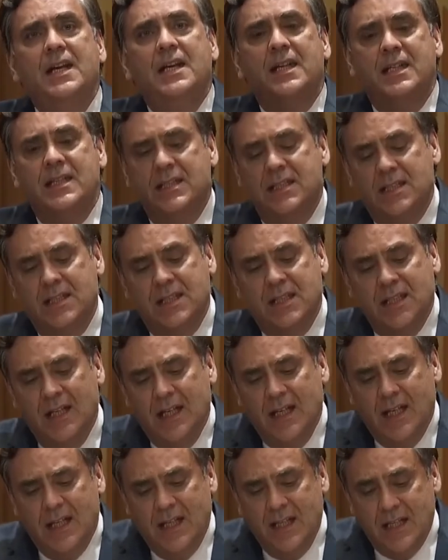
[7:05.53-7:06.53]
is
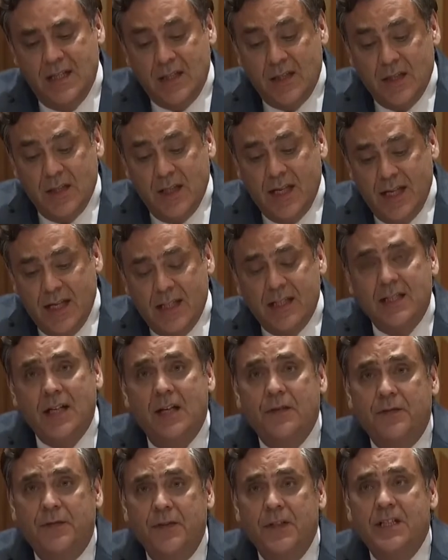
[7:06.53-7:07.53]
this
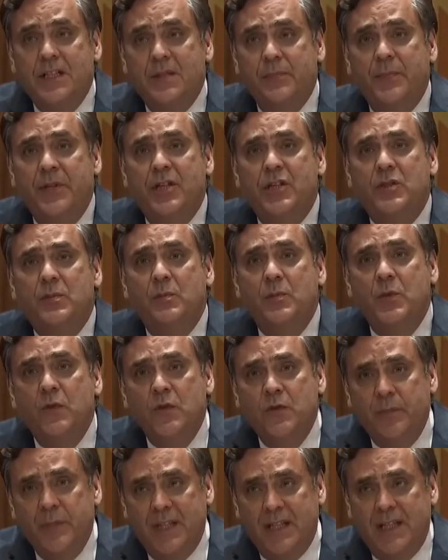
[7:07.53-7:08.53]
anti-free speech
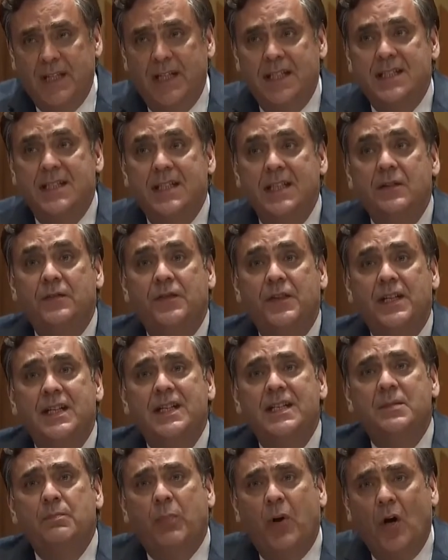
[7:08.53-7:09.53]
movement that Antifa
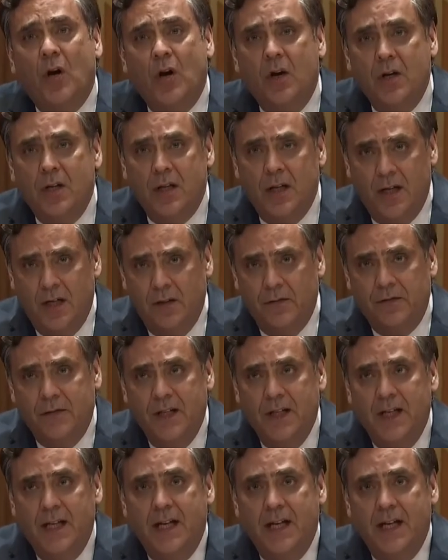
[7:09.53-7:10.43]
is part of.